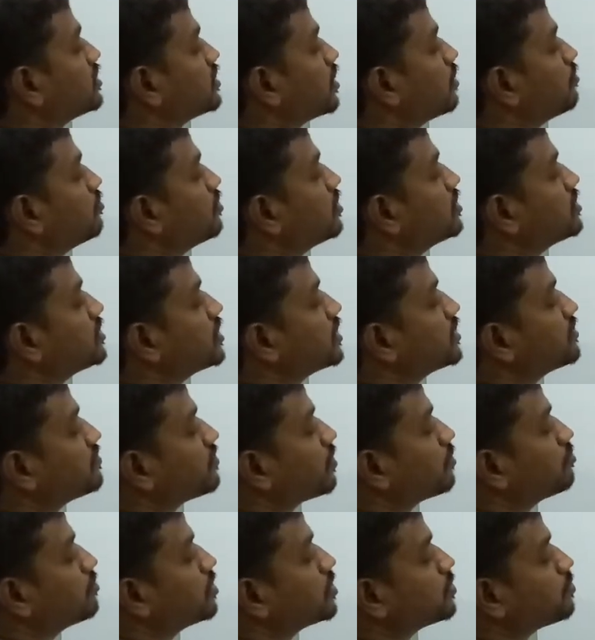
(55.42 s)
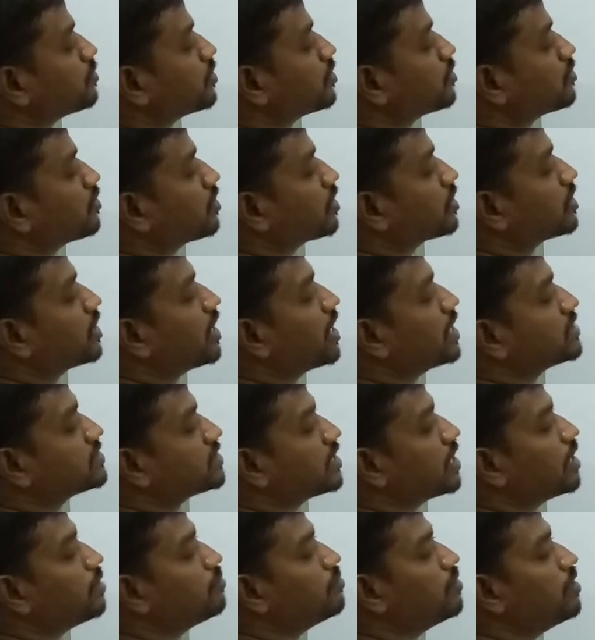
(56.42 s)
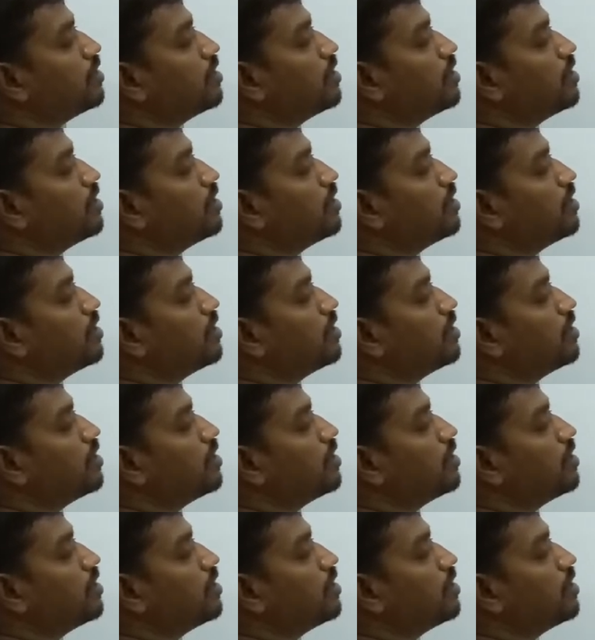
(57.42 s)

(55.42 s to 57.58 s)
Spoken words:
some distance from this particular glass slab,